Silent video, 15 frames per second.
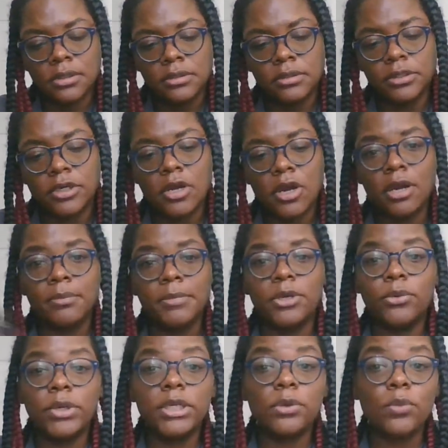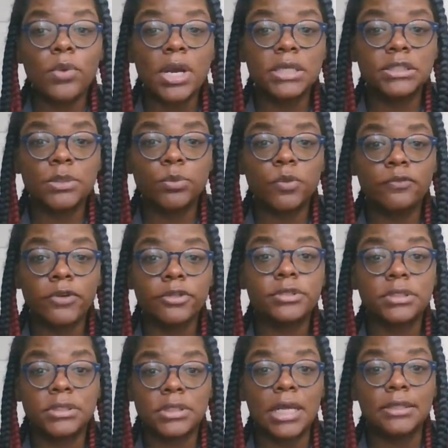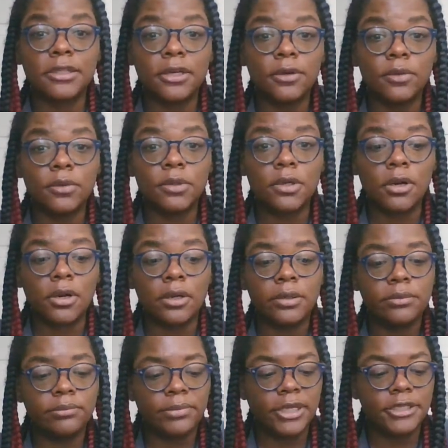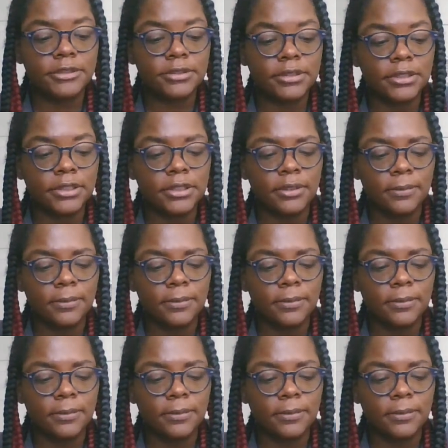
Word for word: The karmic Queen of Wands in reverse is like the whole card, basically.